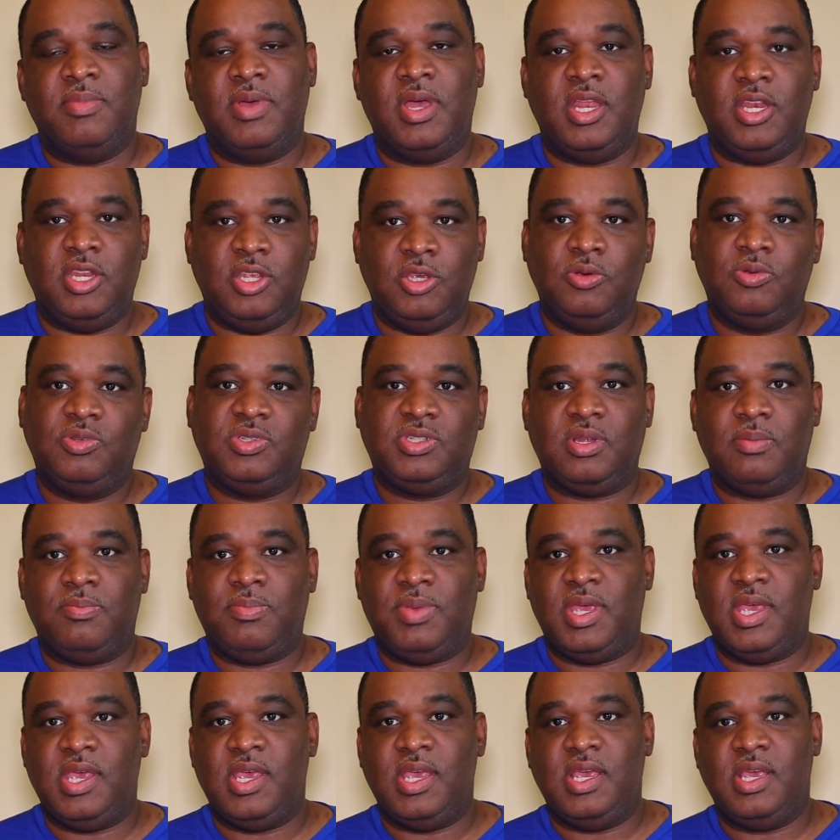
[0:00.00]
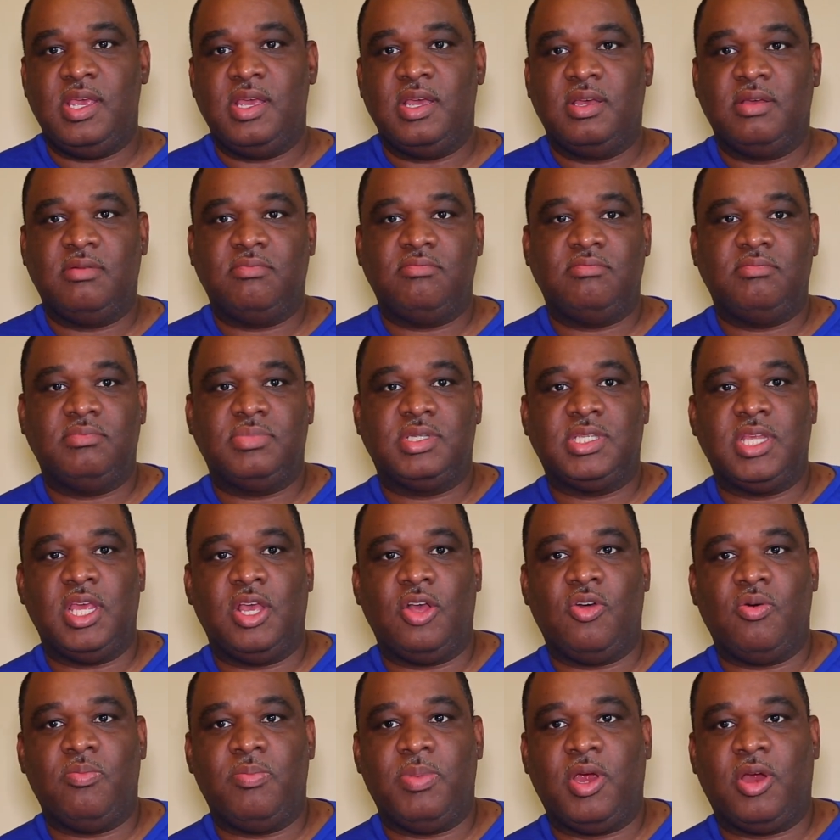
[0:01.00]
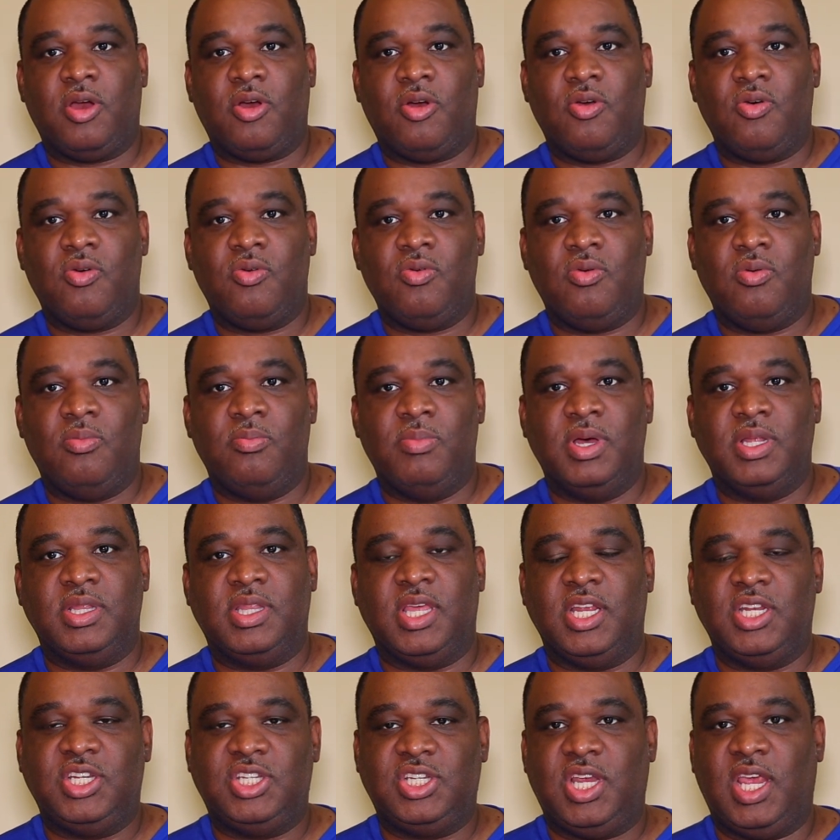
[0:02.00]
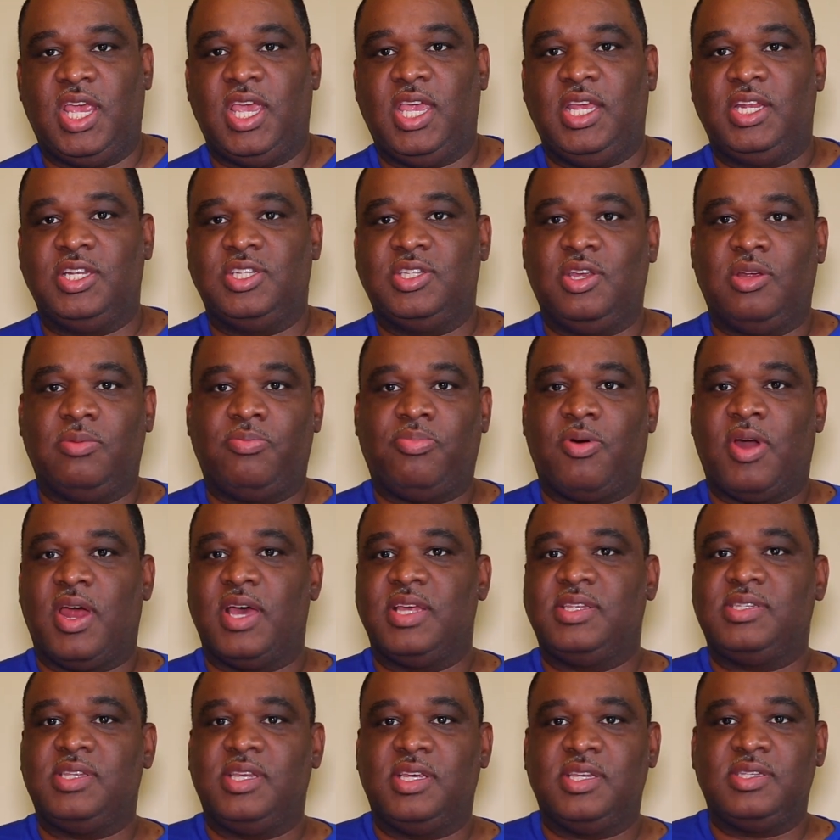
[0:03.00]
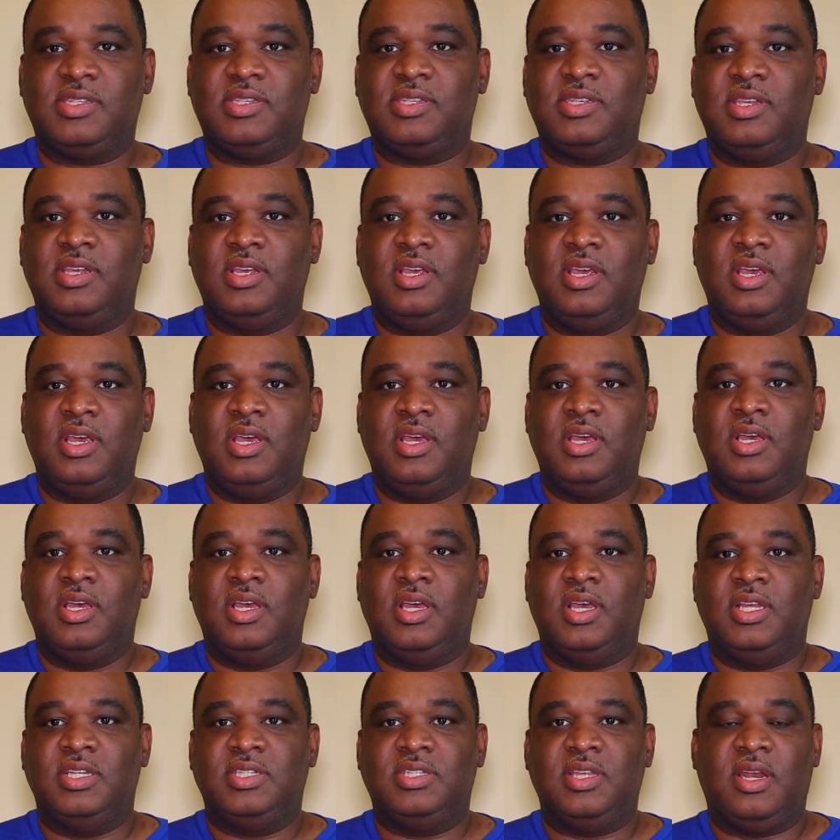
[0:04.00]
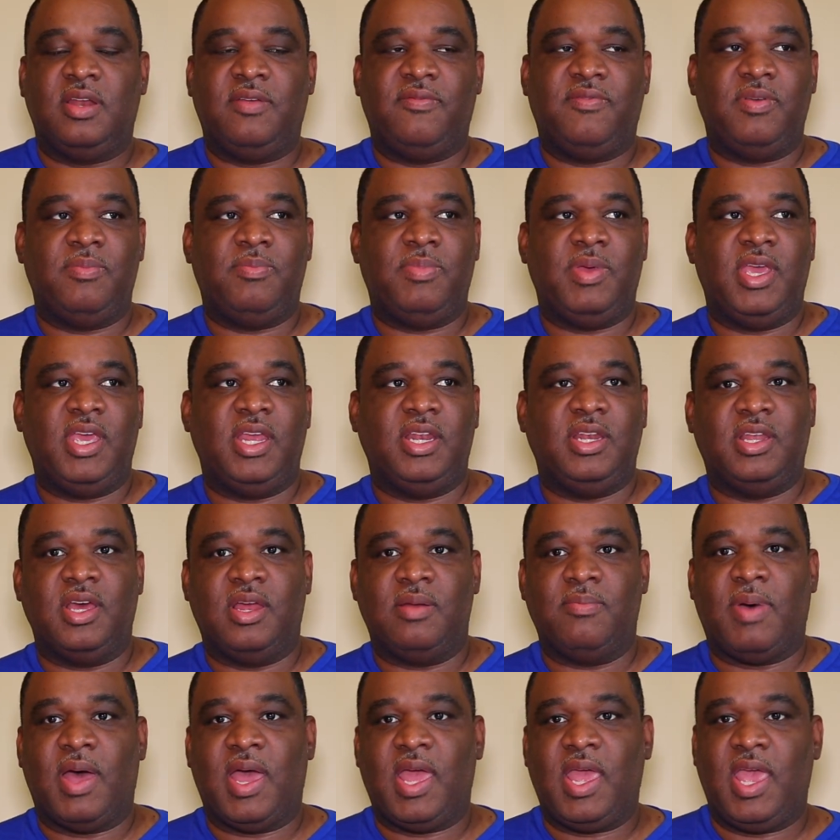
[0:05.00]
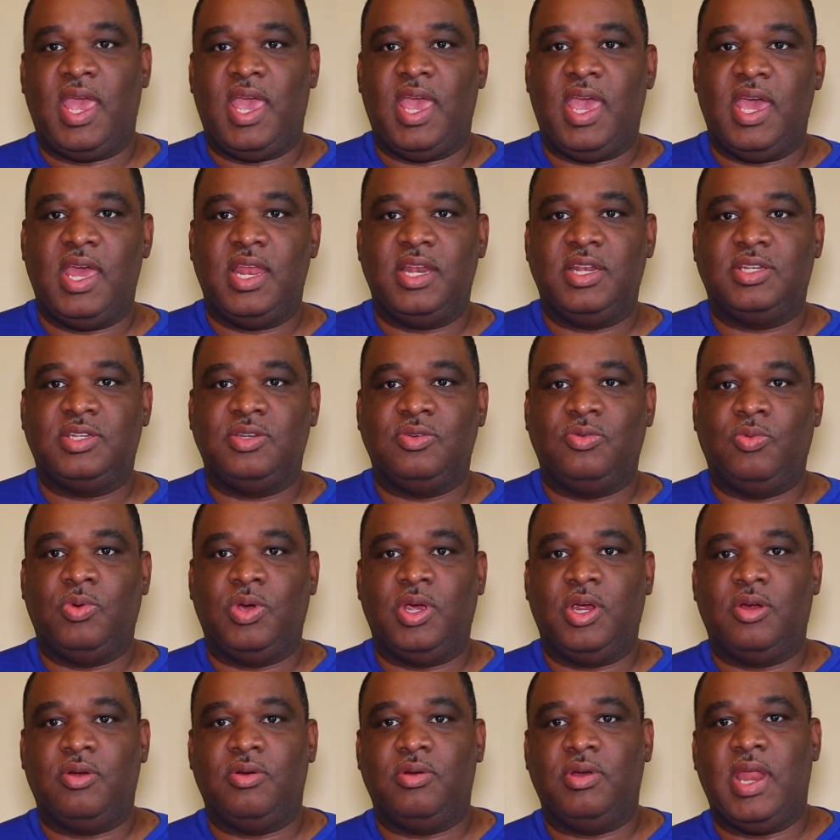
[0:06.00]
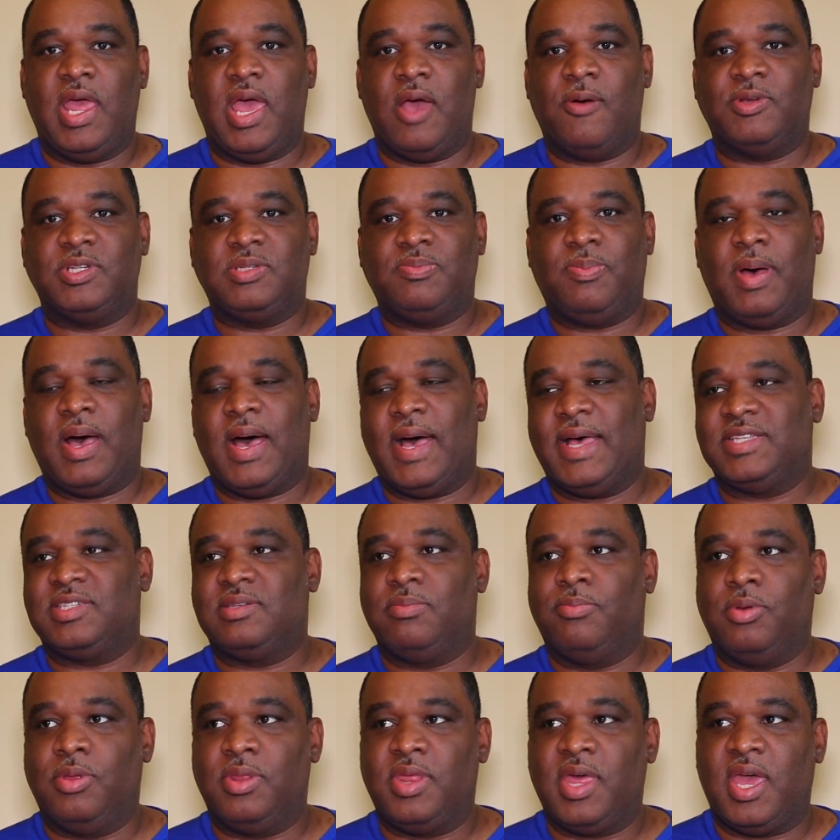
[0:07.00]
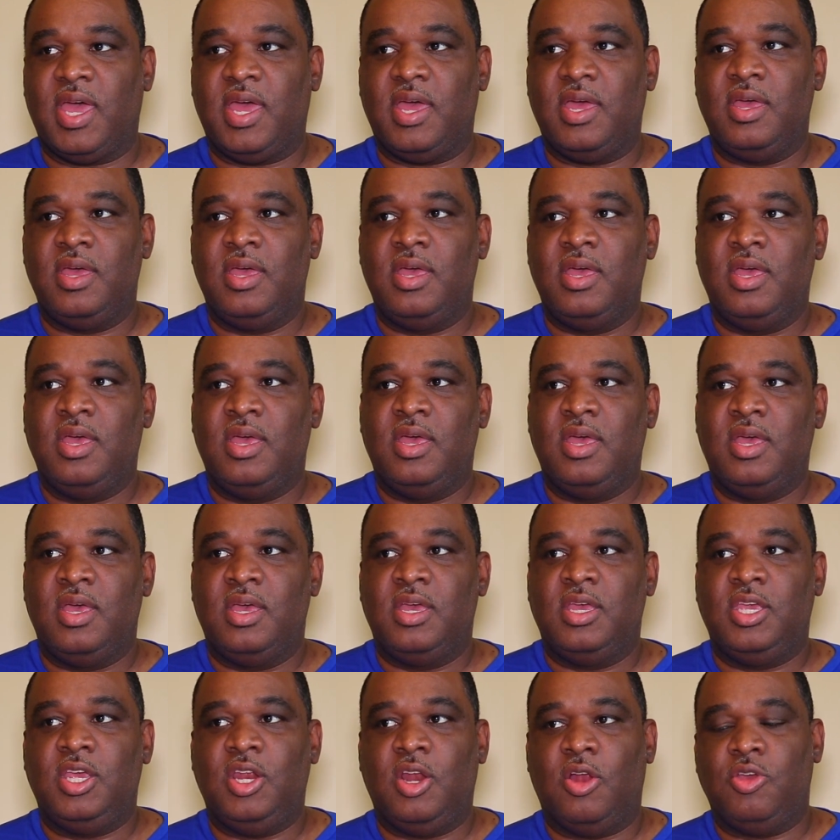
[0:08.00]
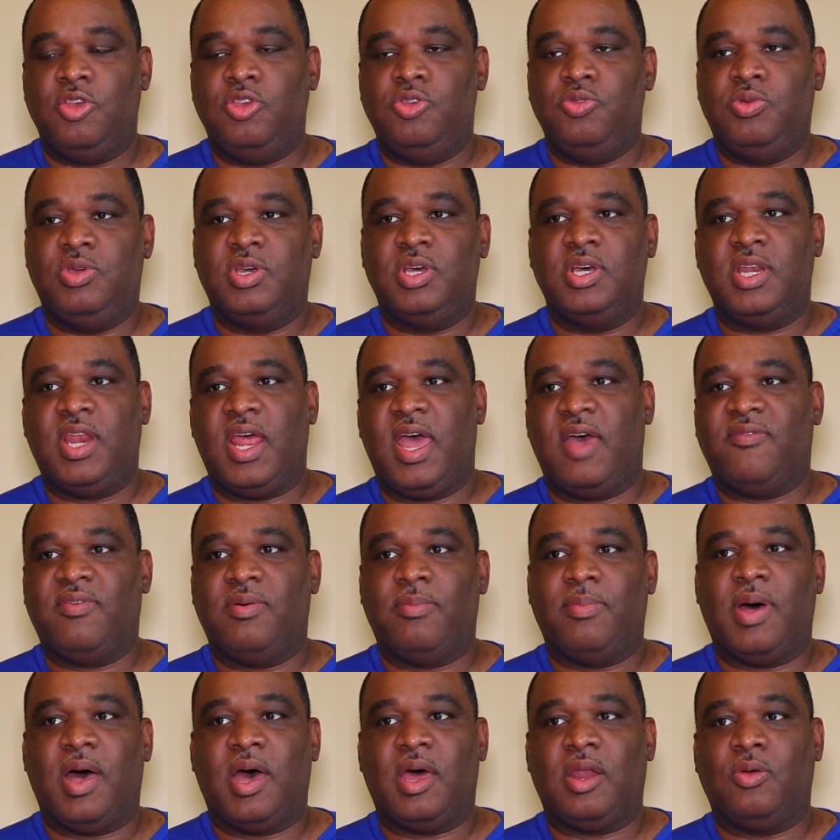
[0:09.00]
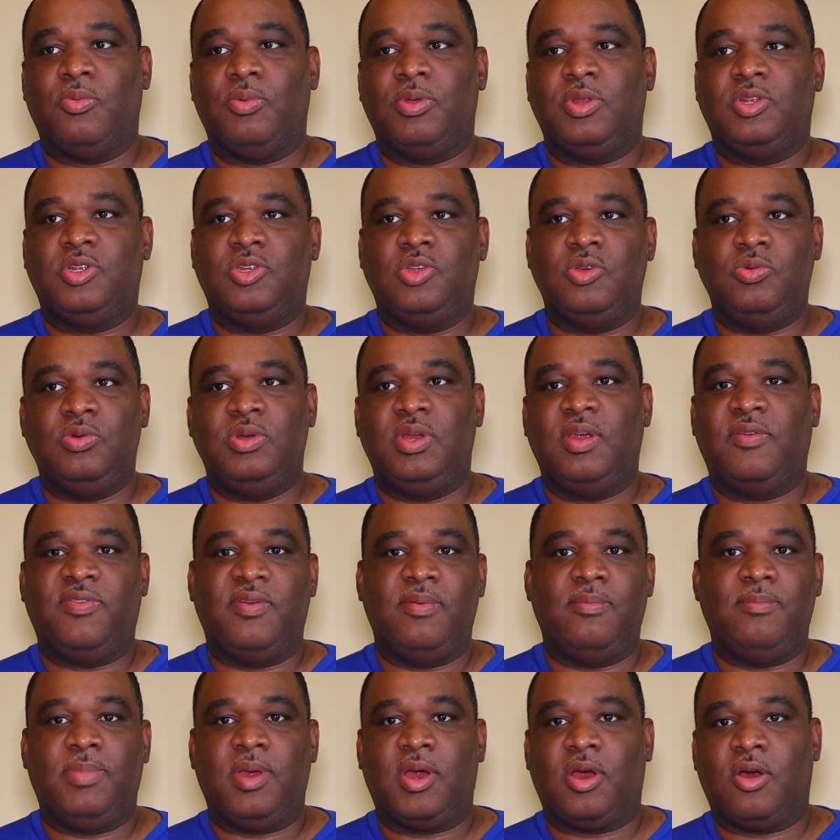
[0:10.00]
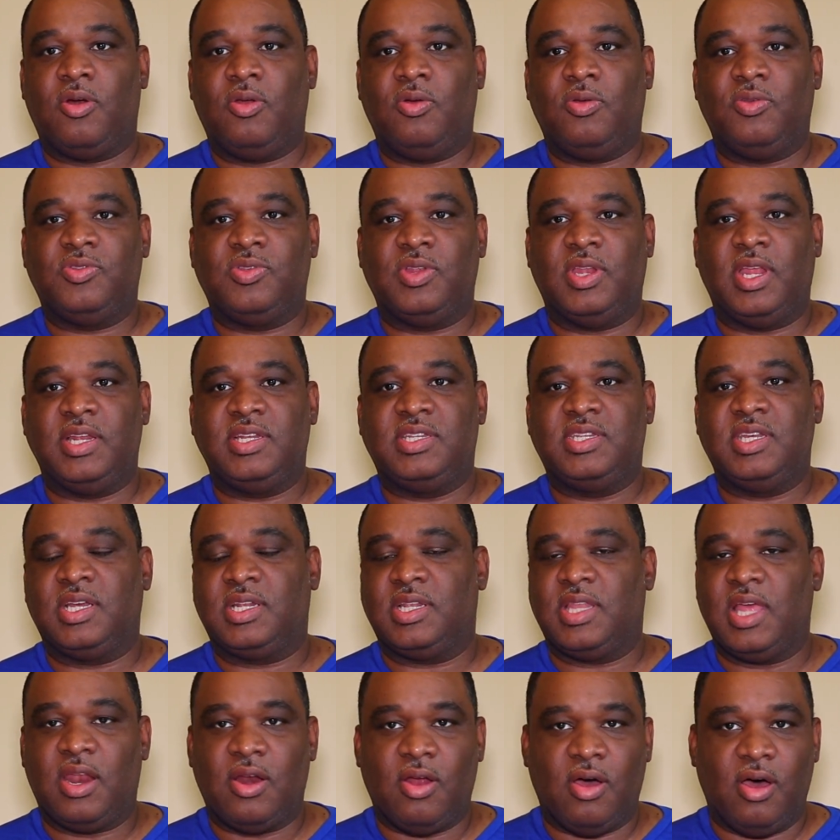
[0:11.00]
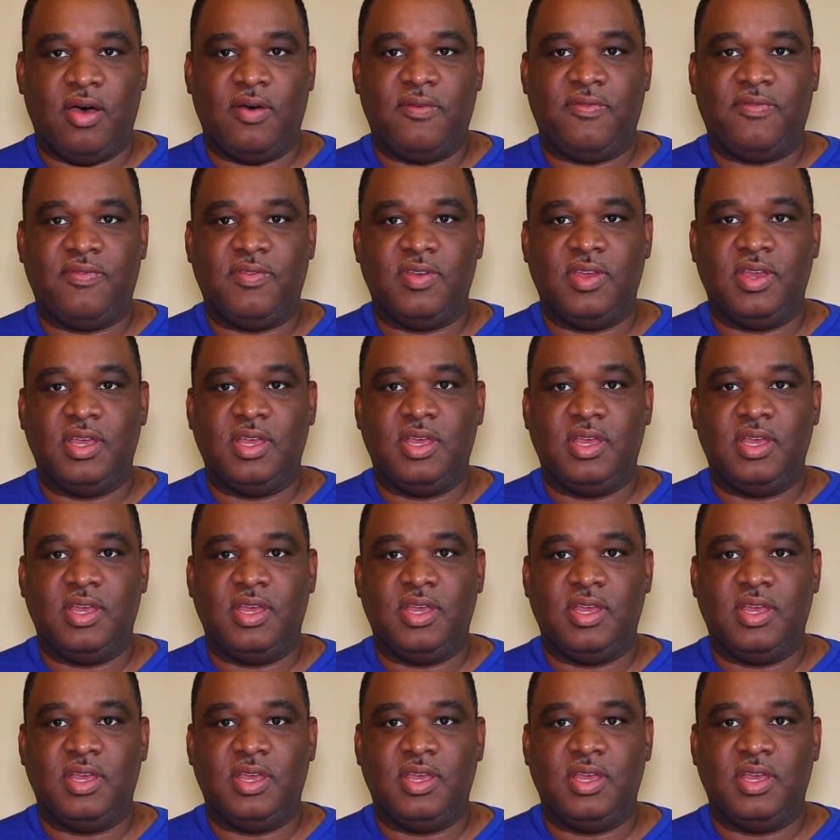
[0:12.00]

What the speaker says: It used to be single barrel, but they changed their process. Instead of it being done by hand to where now it's possible that, you could have a bottle with 2 different barrels. So they took that off.